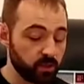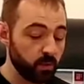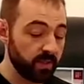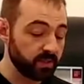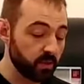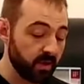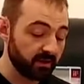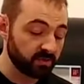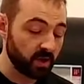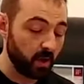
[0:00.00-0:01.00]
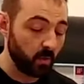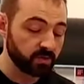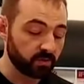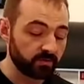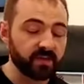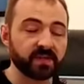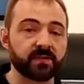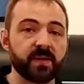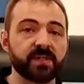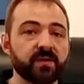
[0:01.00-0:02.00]
Do we do it? If so, what sort of feed and
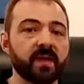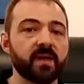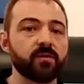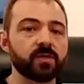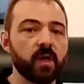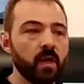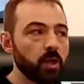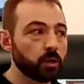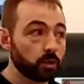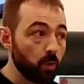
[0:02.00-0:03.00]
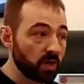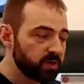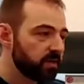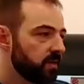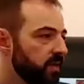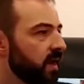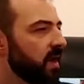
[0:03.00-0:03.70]
speeds do they use? Good question.